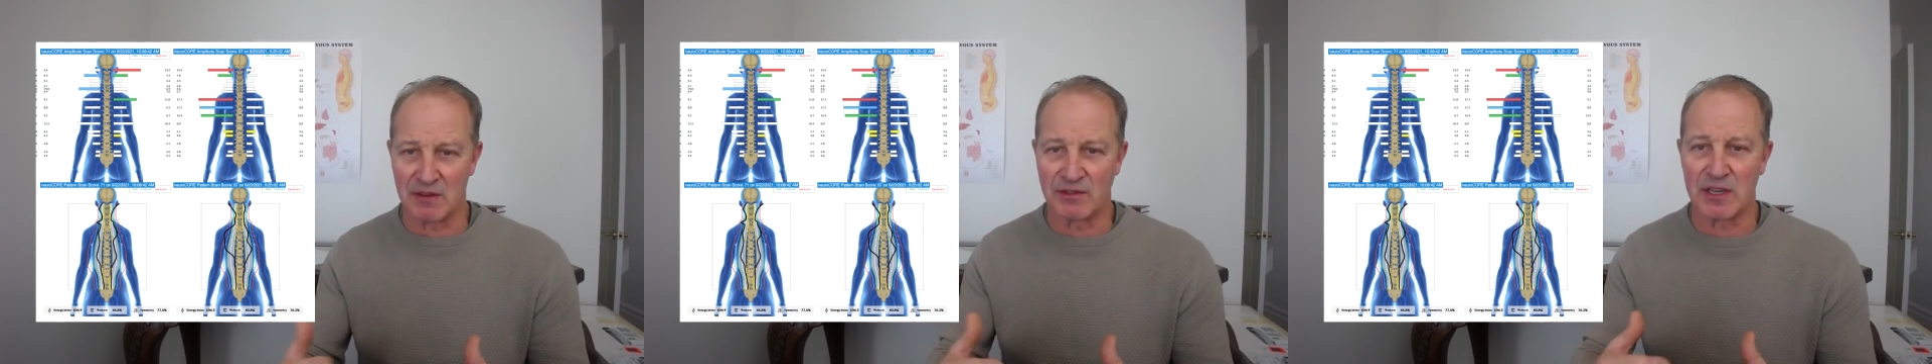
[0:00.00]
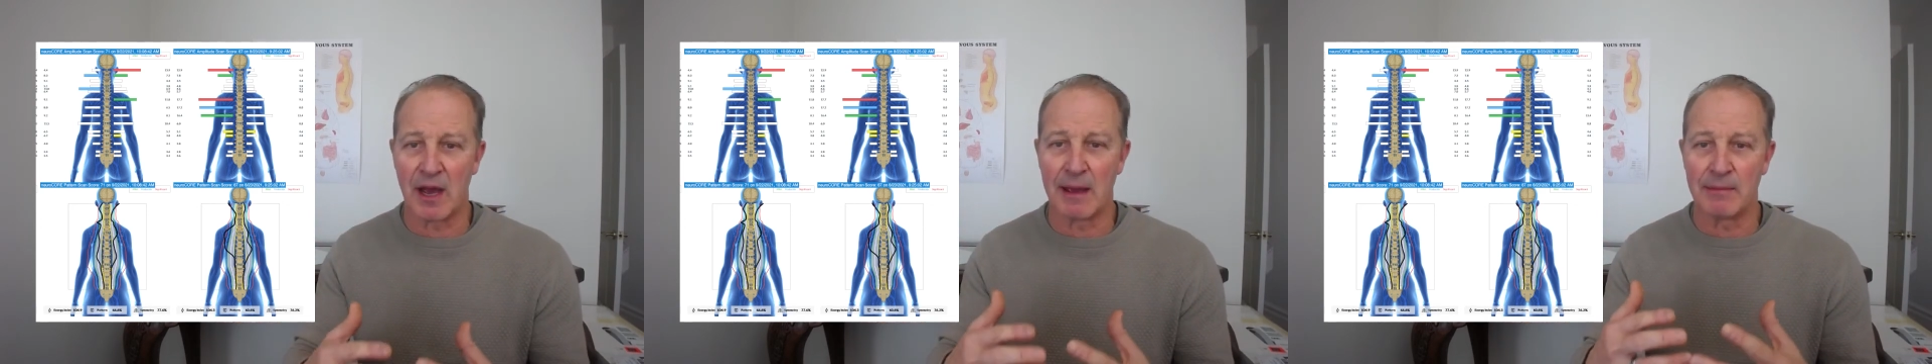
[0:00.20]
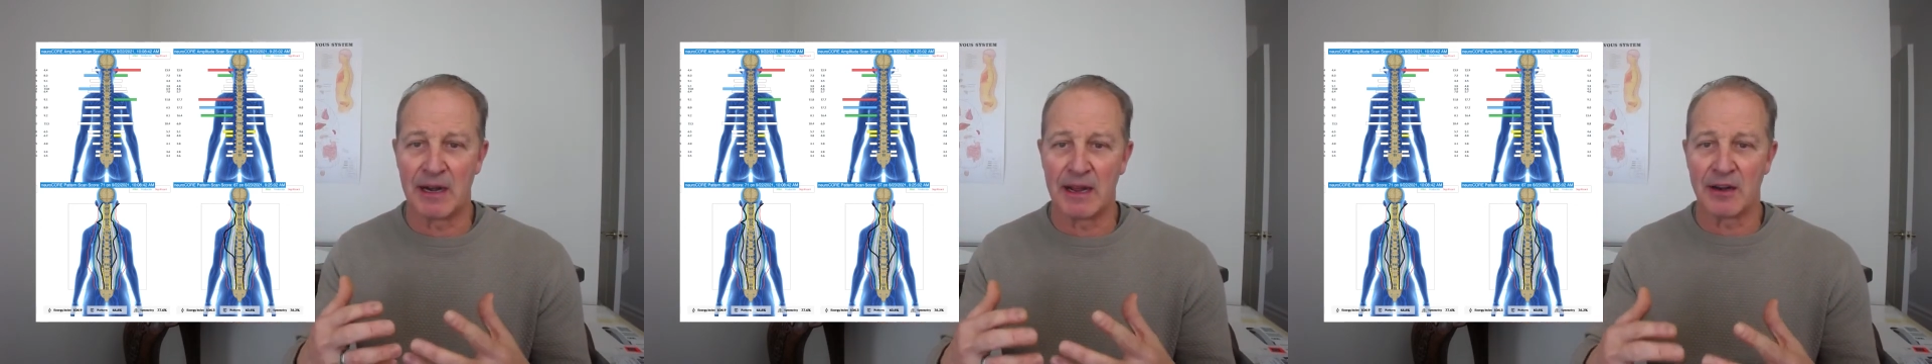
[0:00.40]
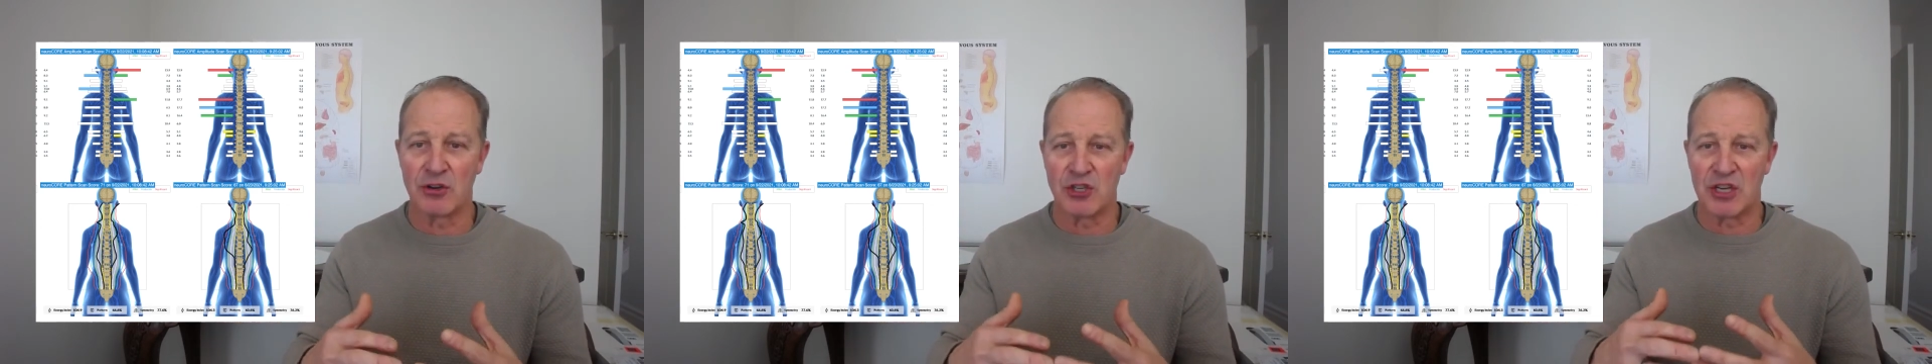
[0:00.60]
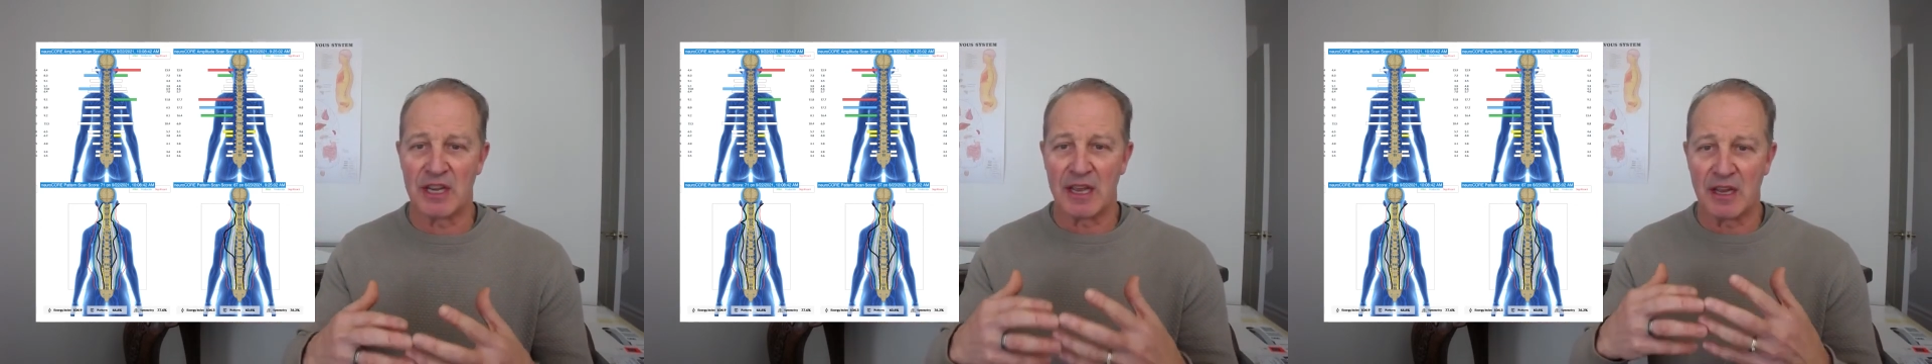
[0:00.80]
of time and
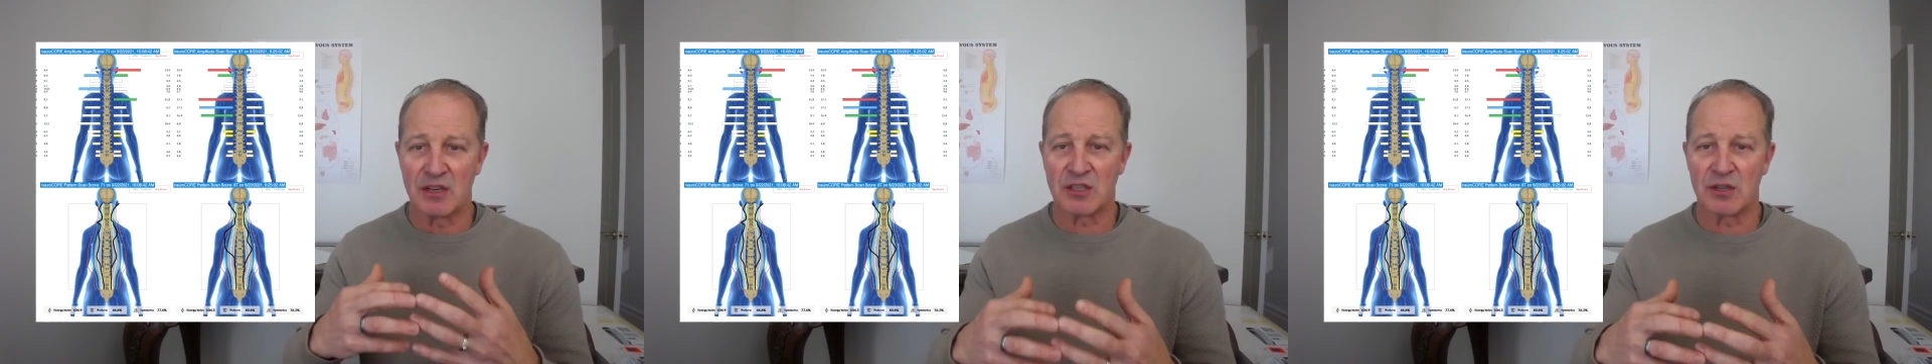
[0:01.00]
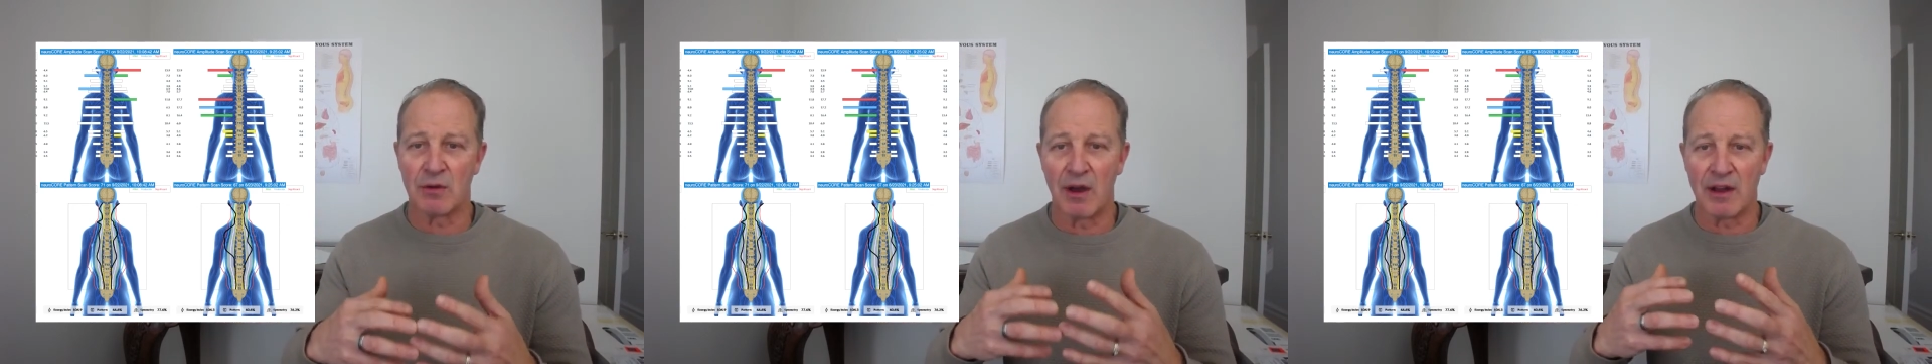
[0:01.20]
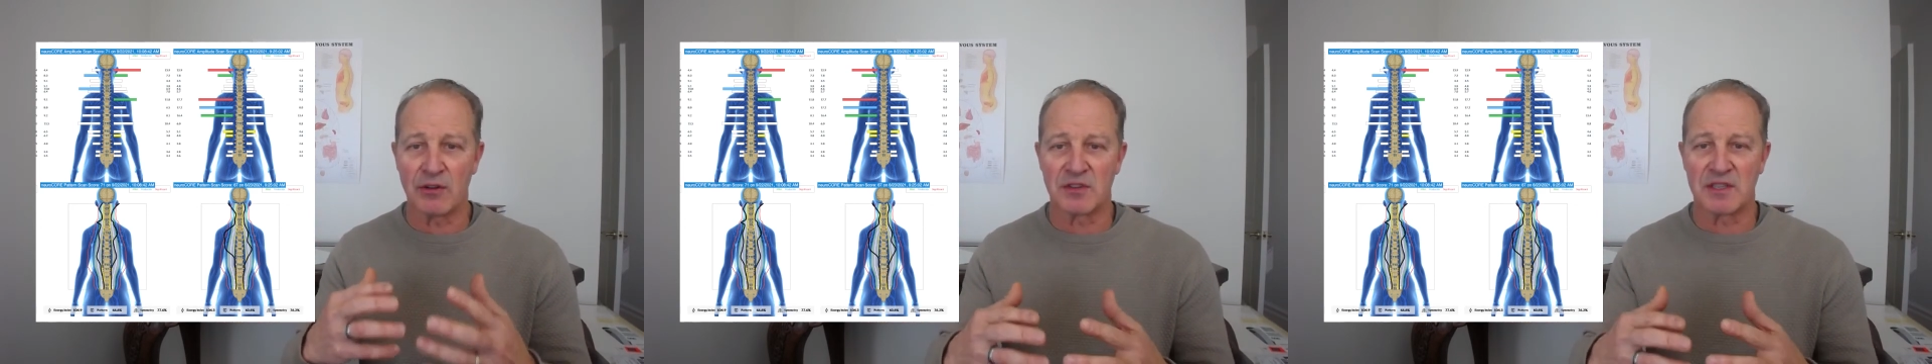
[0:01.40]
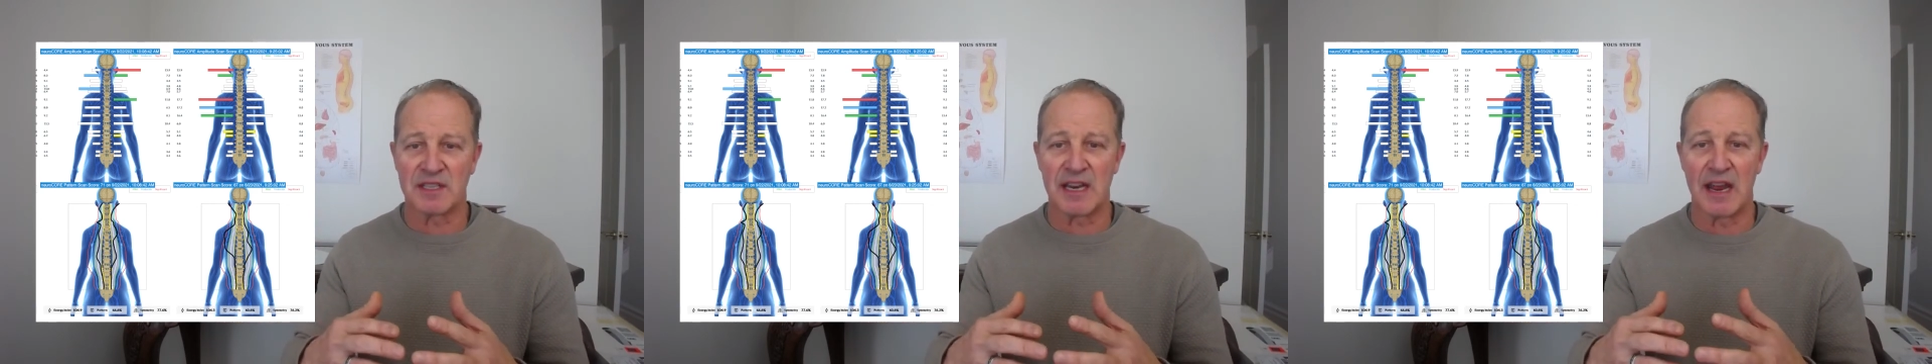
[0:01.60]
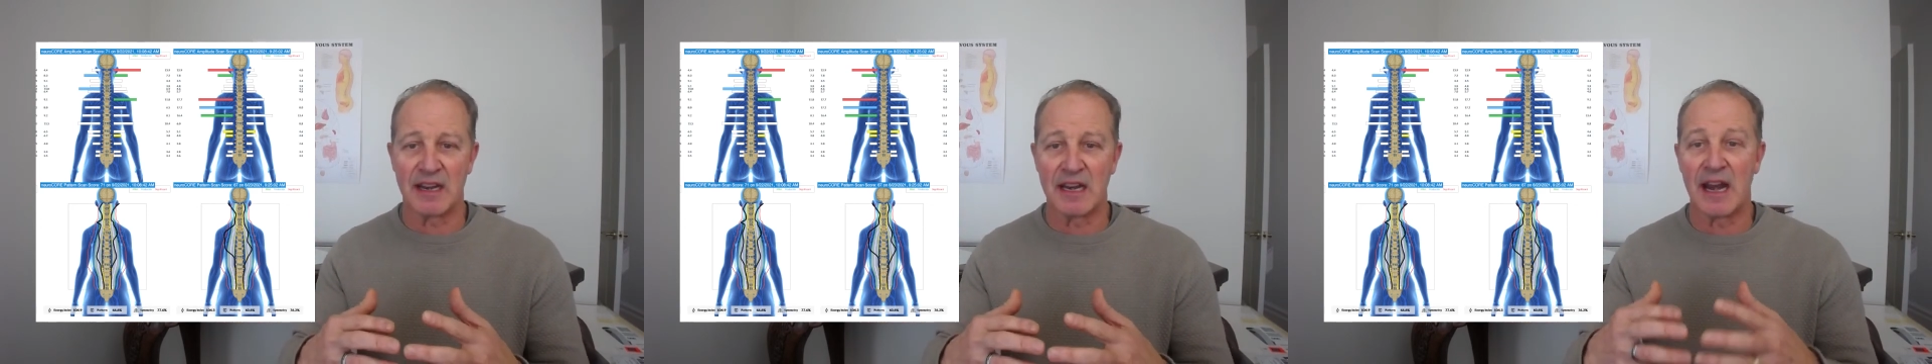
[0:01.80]
energy into
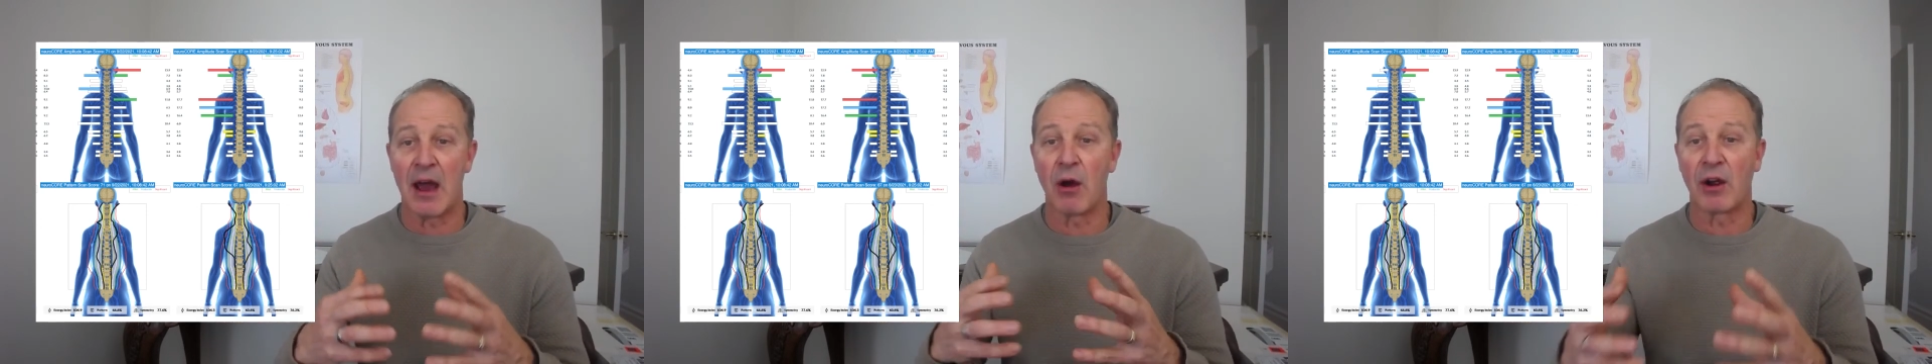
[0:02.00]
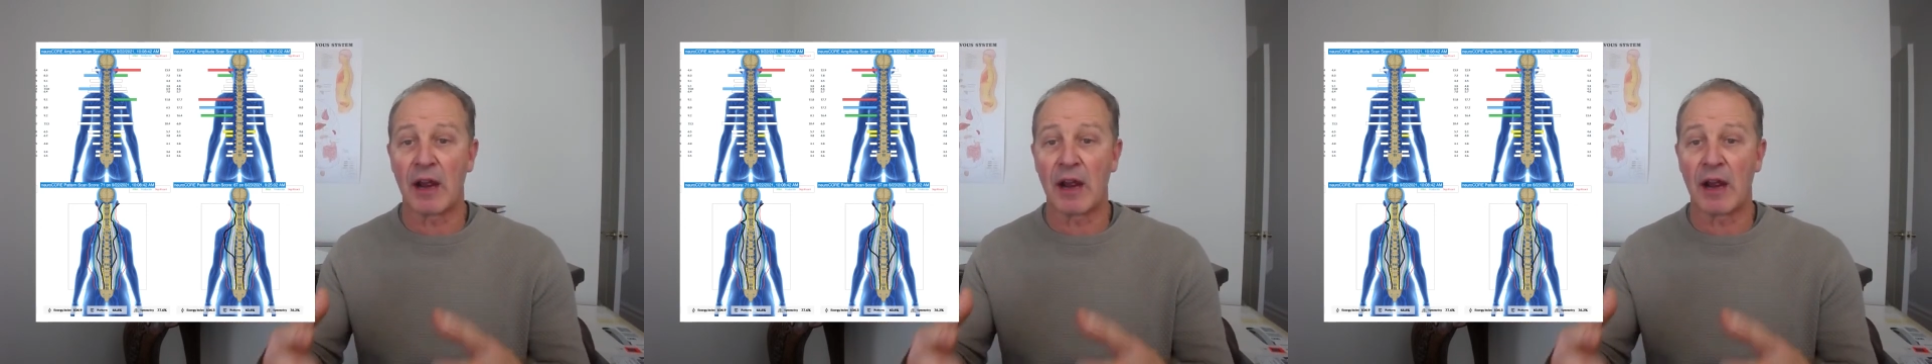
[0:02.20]
understanding how